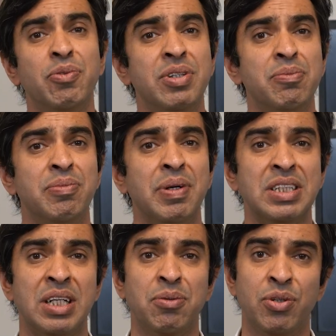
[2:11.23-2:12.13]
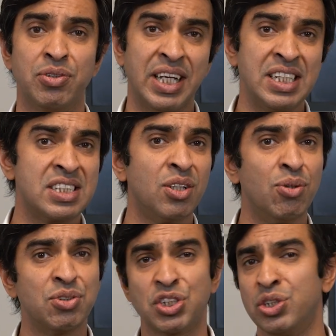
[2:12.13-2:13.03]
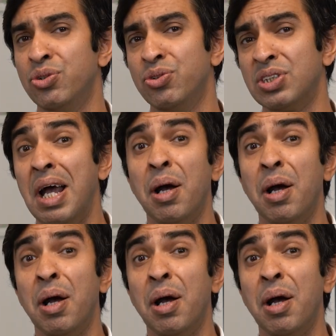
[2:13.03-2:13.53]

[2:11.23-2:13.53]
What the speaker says: which might include insoles, shoes,